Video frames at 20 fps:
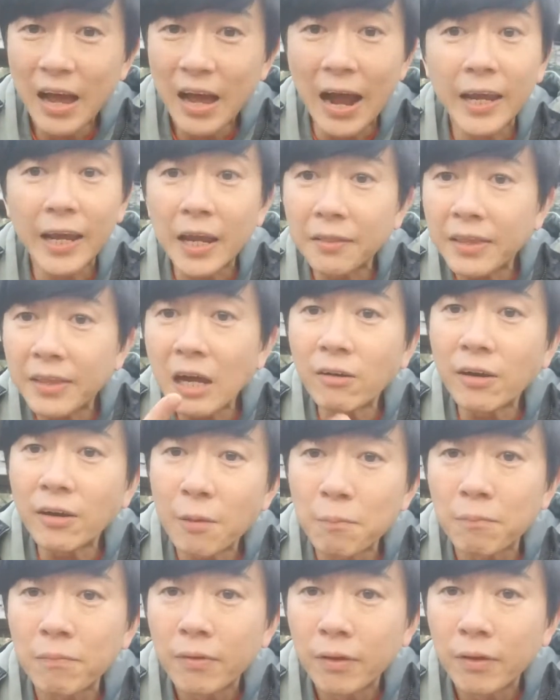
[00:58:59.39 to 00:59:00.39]
I can tell
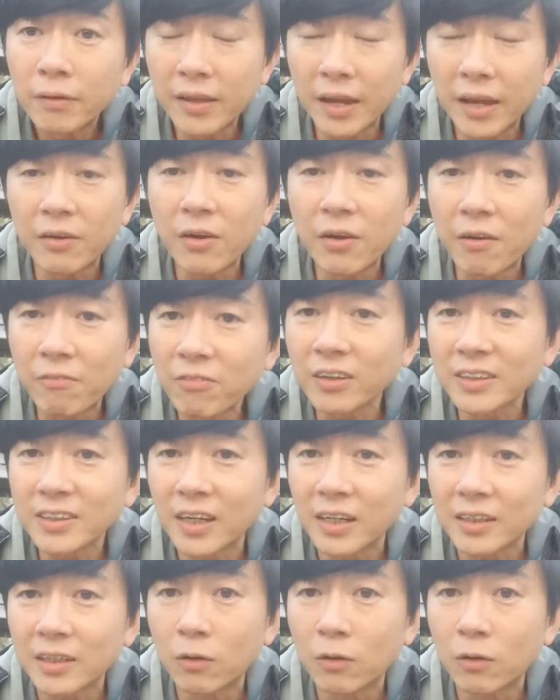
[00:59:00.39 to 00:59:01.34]
Kim that you have not started.